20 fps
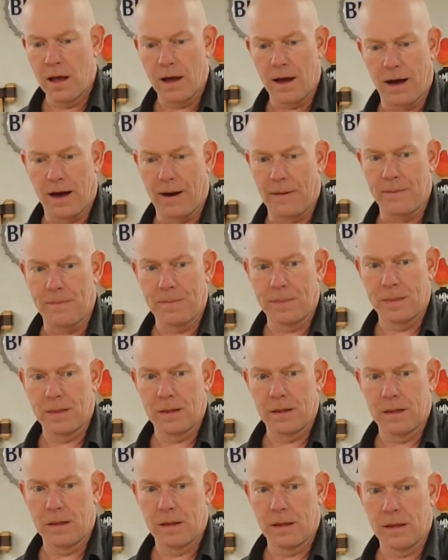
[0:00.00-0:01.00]
Uh,
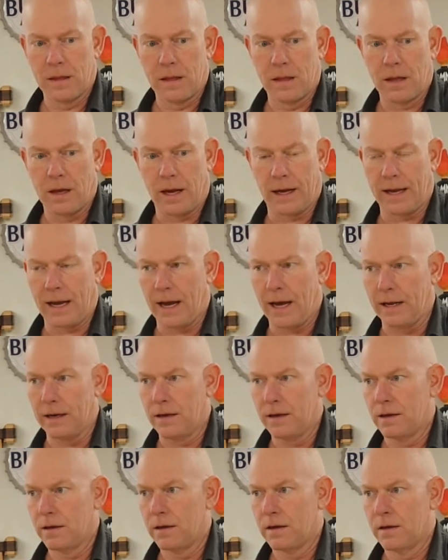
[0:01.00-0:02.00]
I got
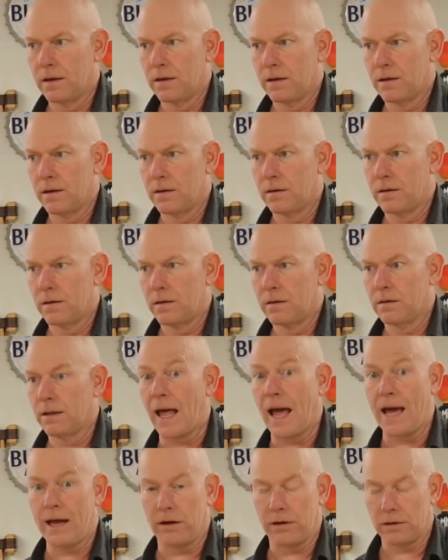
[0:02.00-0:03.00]

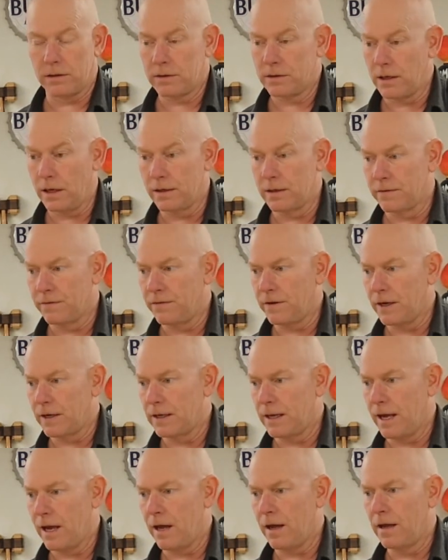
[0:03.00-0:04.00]
ladders, tons of
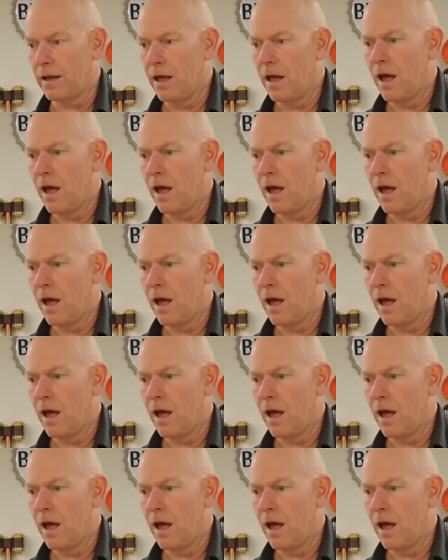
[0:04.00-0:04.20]
fucking ladders.